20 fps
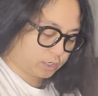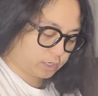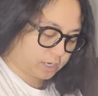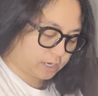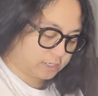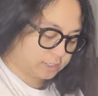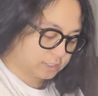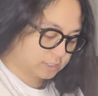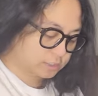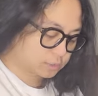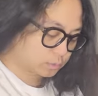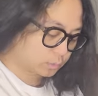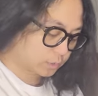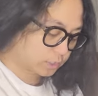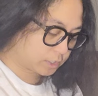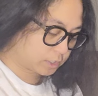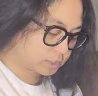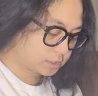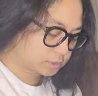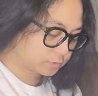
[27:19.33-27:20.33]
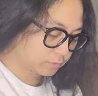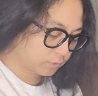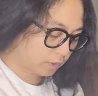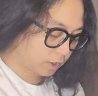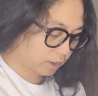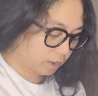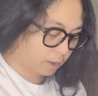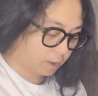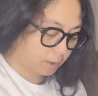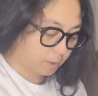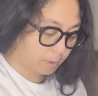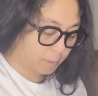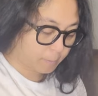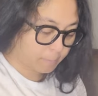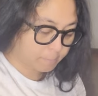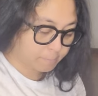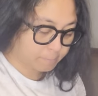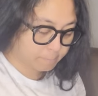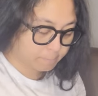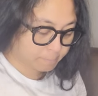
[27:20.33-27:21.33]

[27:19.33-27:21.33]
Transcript: And this one is from